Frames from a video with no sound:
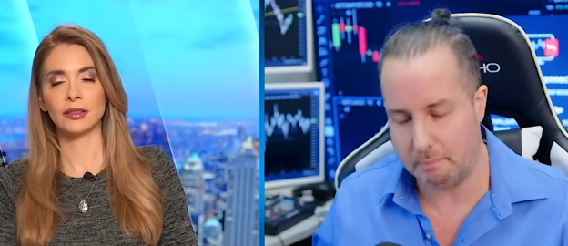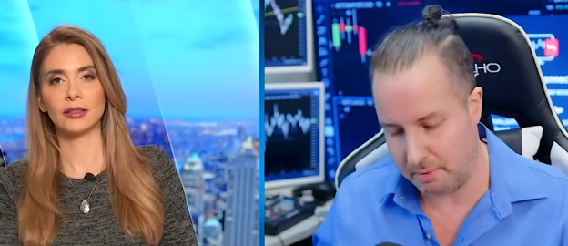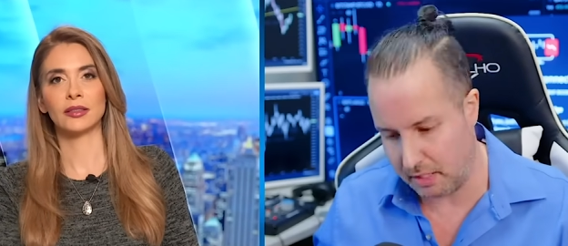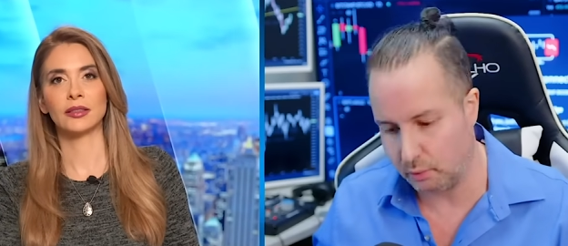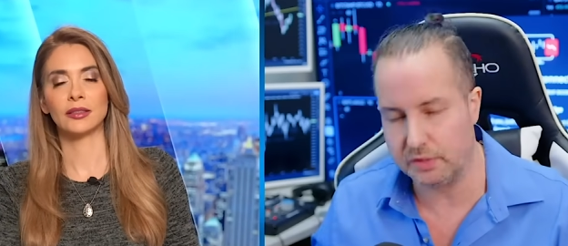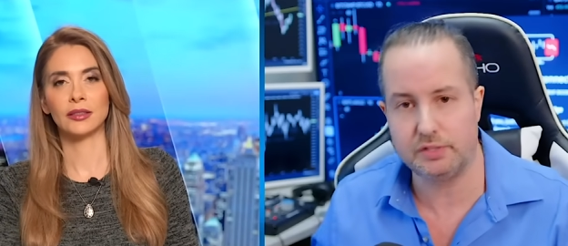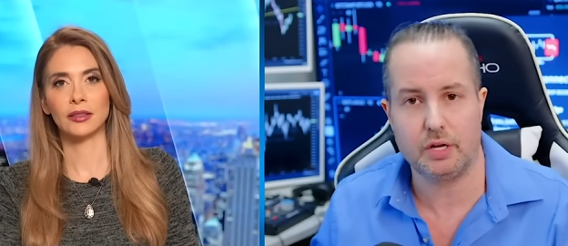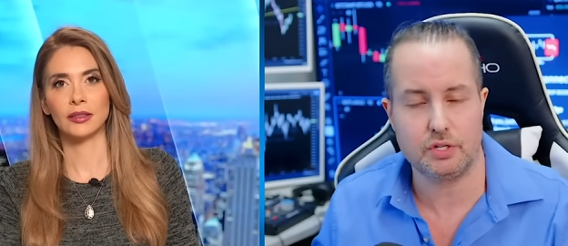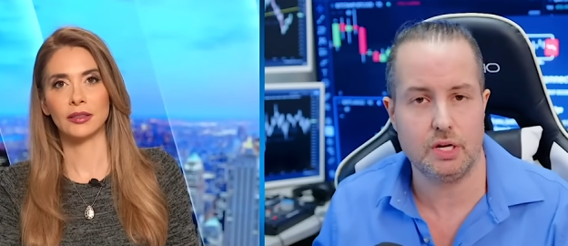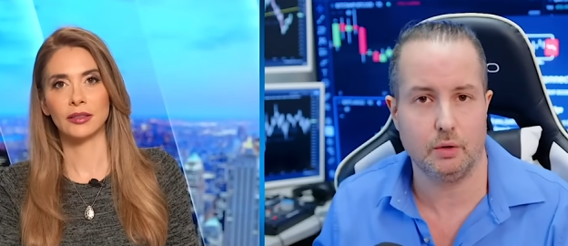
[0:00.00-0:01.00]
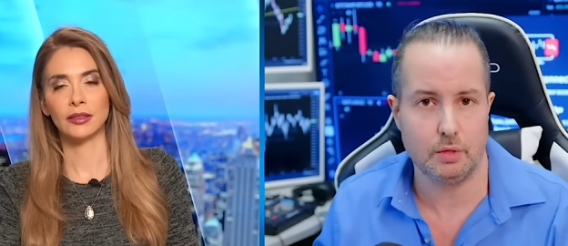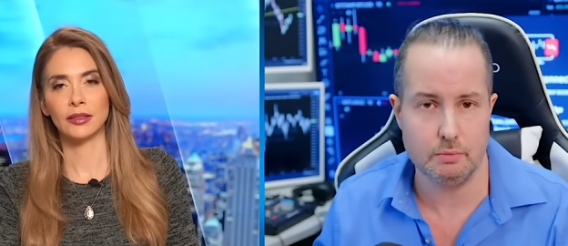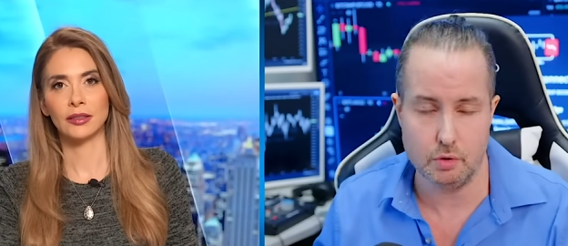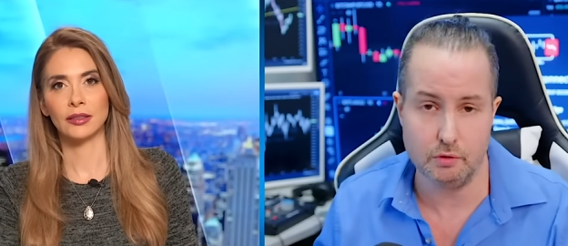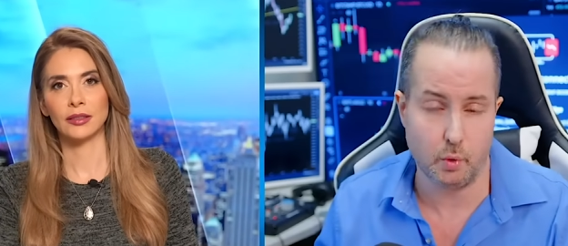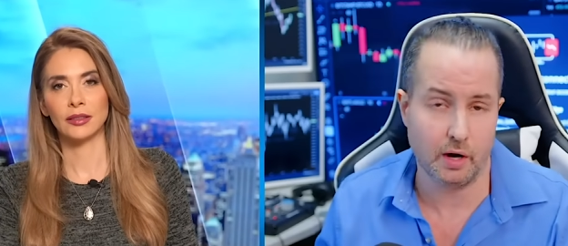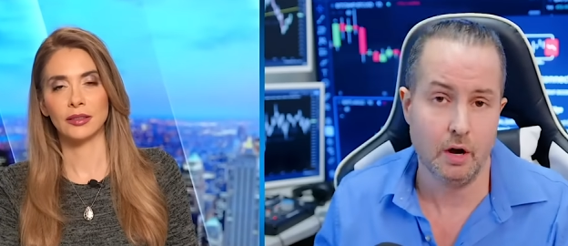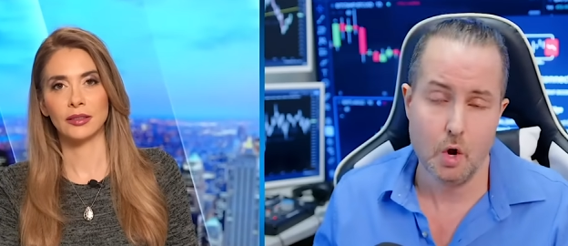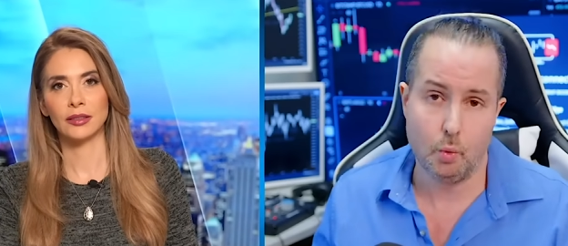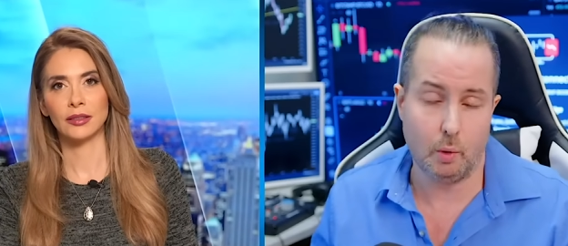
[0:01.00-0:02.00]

Speaker 1: a big recessionary move where